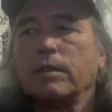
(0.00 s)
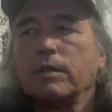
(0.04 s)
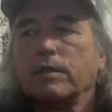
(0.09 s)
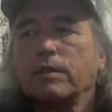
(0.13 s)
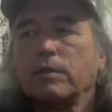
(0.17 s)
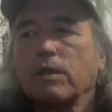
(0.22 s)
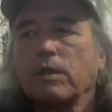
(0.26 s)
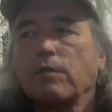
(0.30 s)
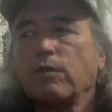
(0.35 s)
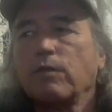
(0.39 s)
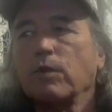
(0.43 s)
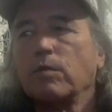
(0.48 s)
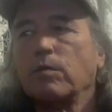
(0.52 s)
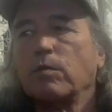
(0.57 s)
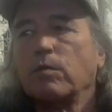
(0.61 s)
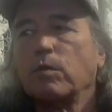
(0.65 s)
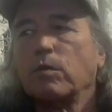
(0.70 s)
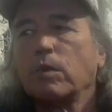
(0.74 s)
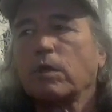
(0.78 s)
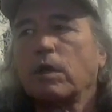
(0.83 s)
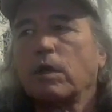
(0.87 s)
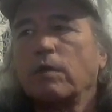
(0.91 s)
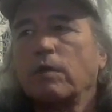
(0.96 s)
So I felt
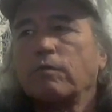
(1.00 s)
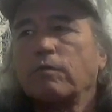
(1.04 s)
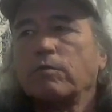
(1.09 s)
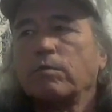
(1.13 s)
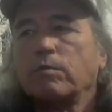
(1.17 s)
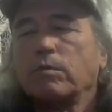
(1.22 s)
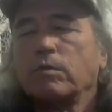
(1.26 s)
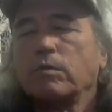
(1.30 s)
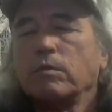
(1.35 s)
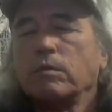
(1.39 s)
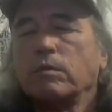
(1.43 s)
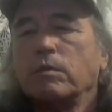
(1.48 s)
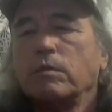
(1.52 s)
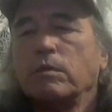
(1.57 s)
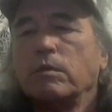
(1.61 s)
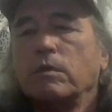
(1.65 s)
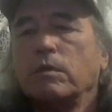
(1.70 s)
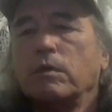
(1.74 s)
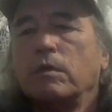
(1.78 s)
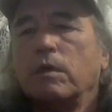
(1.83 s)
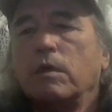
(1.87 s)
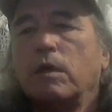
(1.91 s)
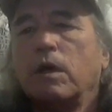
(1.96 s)
more comfortable
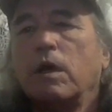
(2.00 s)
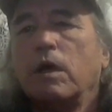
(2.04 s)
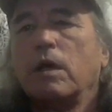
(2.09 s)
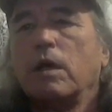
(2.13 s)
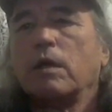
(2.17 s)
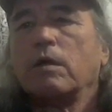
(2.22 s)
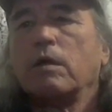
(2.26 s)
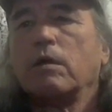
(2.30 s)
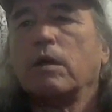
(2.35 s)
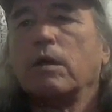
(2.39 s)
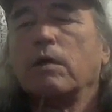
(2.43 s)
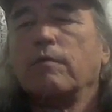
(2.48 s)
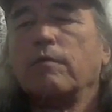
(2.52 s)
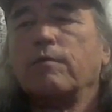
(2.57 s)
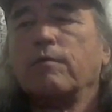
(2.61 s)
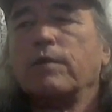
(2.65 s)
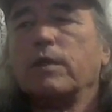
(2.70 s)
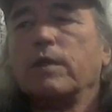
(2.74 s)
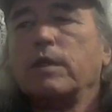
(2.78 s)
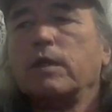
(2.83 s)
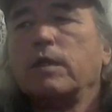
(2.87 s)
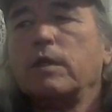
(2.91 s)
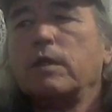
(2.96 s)
hanging around
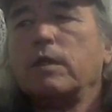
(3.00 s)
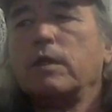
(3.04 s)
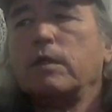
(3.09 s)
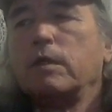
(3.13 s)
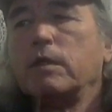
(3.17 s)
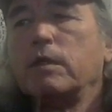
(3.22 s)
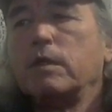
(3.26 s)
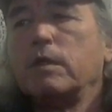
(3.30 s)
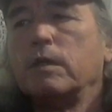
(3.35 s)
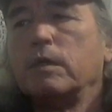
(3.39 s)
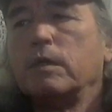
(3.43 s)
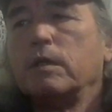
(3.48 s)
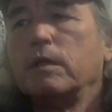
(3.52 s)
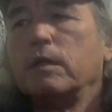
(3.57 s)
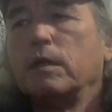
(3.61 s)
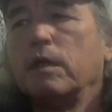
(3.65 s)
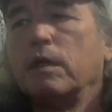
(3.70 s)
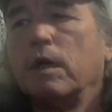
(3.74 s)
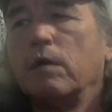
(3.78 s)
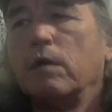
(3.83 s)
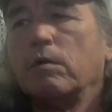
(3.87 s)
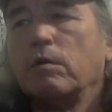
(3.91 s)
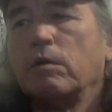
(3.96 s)
Vinny.
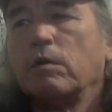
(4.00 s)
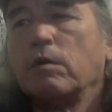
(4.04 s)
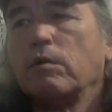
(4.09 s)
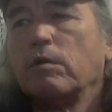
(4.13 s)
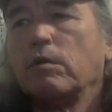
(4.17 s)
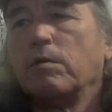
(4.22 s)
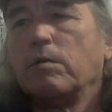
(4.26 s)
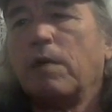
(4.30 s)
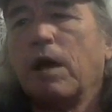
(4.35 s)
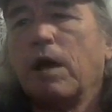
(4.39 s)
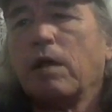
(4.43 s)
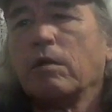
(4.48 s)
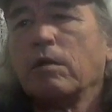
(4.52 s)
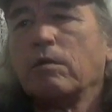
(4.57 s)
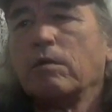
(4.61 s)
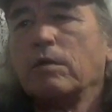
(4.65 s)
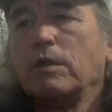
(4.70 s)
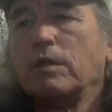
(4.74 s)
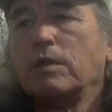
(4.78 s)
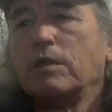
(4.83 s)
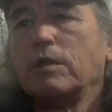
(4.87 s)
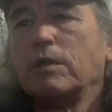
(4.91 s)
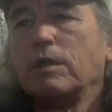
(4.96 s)
Went over to the
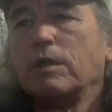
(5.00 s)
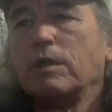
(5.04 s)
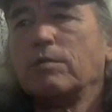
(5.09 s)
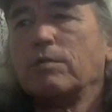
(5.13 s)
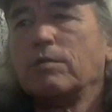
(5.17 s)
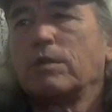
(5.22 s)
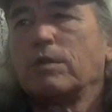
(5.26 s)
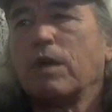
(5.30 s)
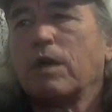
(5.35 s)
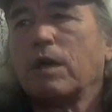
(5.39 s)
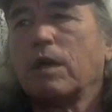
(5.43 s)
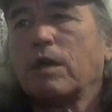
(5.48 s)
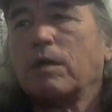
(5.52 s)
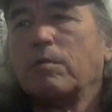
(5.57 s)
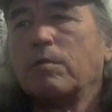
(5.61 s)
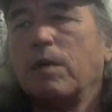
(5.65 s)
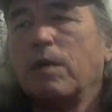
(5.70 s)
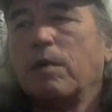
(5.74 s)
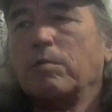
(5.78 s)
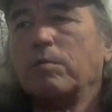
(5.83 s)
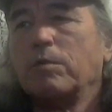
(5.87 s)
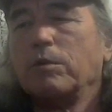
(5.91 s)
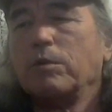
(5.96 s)
Mallorys and they was talking
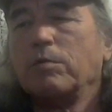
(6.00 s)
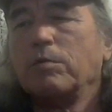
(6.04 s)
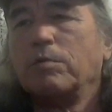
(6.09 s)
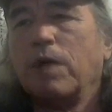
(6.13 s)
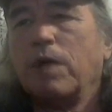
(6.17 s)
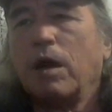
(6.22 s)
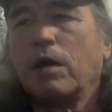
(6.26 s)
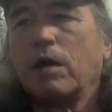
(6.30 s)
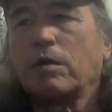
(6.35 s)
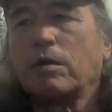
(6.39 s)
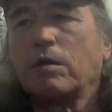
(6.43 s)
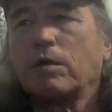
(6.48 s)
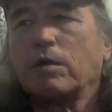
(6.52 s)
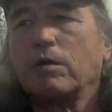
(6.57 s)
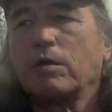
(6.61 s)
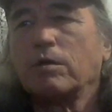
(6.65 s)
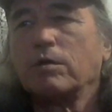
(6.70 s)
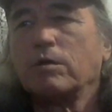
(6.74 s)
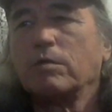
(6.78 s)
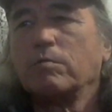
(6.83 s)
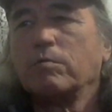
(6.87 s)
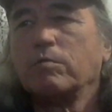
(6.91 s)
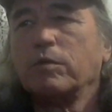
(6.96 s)
about boob
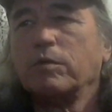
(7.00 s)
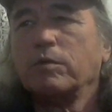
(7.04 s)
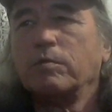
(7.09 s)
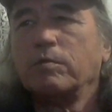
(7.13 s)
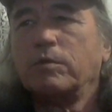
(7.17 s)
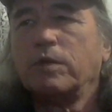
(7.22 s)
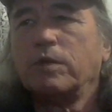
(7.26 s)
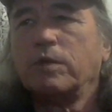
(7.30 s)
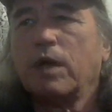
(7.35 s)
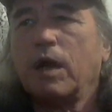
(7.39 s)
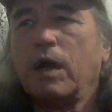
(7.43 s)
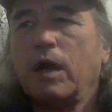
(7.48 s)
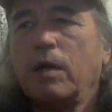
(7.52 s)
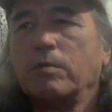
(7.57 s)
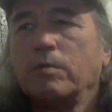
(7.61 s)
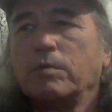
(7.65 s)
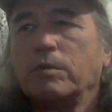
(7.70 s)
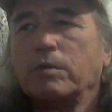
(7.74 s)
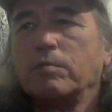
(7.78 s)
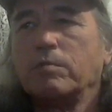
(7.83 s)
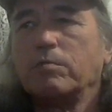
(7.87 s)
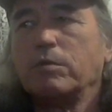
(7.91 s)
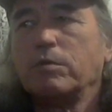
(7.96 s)
doctors and boob
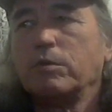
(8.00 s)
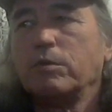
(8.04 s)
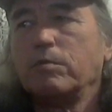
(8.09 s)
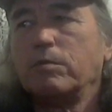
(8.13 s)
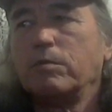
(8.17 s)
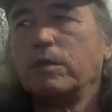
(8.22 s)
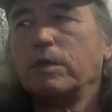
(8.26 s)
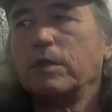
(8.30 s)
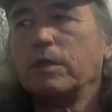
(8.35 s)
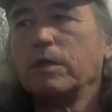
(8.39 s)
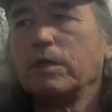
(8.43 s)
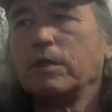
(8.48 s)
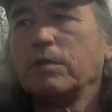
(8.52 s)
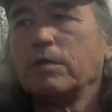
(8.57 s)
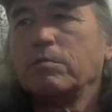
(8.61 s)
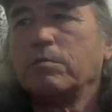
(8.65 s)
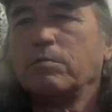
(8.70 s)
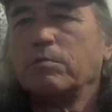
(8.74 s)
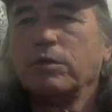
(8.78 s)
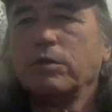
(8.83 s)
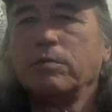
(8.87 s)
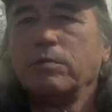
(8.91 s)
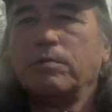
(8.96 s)
jobs and boob this
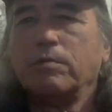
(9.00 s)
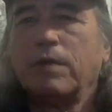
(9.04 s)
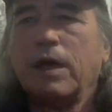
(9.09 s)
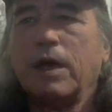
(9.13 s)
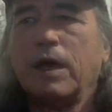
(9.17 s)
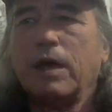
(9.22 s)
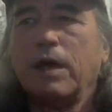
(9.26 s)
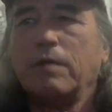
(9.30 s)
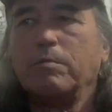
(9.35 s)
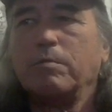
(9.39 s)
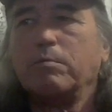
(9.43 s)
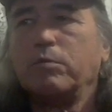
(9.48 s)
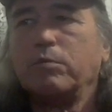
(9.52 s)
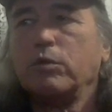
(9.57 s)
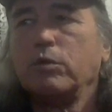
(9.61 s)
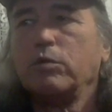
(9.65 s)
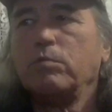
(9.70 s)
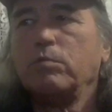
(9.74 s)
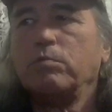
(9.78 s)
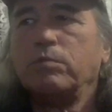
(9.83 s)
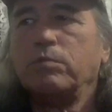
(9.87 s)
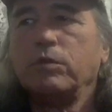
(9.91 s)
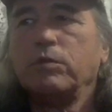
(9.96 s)
and boob that and
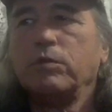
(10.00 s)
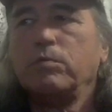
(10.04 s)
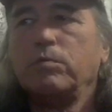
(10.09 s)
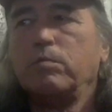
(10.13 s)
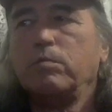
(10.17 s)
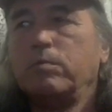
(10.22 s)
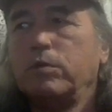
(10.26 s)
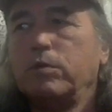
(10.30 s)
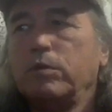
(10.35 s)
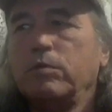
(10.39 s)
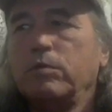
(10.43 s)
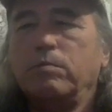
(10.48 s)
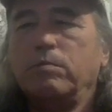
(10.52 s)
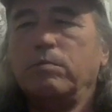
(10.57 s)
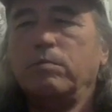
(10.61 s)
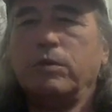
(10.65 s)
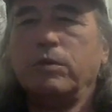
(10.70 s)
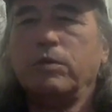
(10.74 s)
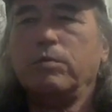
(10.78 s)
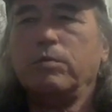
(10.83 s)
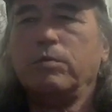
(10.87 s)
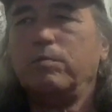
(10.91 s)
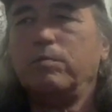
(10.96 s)
boob, boob, boob,
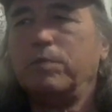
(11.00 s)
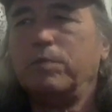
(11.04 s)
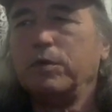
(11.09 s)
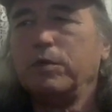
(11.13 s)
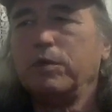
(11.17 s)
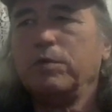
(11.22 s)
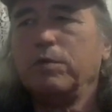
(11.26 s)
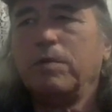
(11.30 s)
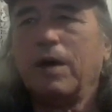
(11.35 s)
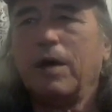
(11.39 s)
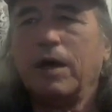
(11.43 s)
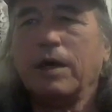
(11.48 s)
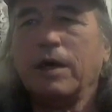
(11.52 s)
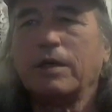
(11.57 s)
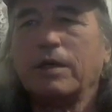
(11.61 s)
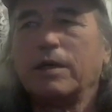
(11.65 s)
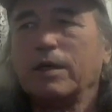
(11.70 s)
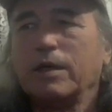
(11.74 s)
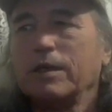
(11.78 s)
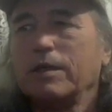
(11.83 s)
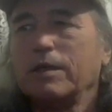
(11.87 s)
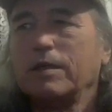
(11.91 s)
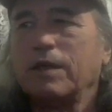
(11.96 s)
boob, boob. I
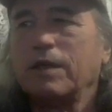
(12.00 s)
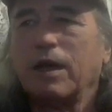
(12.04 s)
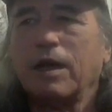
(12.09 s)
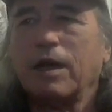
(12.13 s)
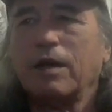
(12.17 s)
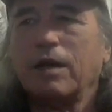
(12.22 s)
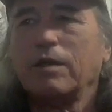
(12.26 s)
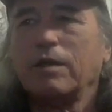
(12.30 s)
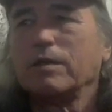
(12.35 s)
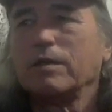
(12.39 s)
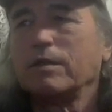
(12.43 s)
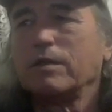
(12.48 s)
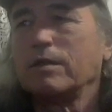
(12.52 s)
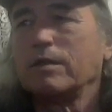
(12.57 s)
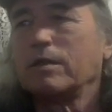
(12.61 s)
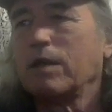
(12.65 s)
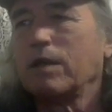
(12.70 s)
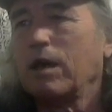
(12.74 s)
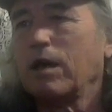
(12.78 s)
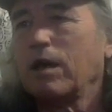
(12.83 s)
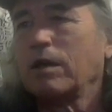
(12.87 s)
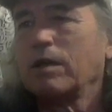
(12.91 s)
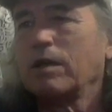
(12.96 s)
get tired of
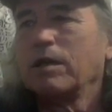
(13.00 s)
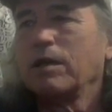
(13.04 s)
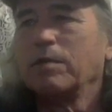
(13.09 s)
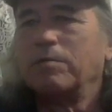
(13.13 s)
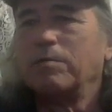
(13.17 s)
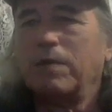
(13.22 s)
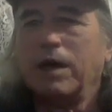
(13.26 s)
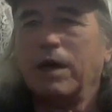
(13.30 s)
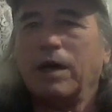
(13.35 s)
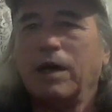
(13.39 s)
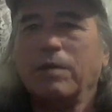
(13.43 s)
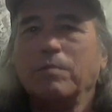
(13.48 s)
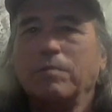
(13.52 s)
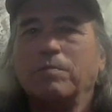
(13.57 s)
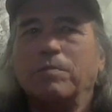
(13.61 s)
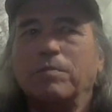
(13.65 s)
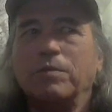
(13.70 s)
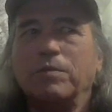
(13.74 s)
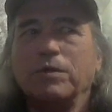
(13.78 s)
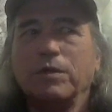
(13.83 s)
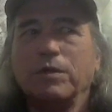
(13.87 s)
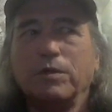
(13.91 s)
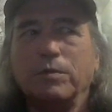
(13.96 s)
talking about
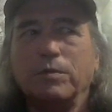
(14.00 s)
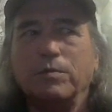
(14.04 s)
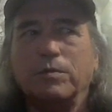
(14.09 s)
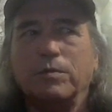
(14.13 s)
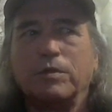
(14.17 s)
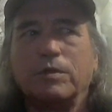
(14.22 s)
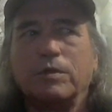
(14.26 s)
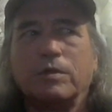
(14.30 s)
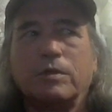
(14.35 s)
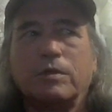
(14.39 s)
boobs.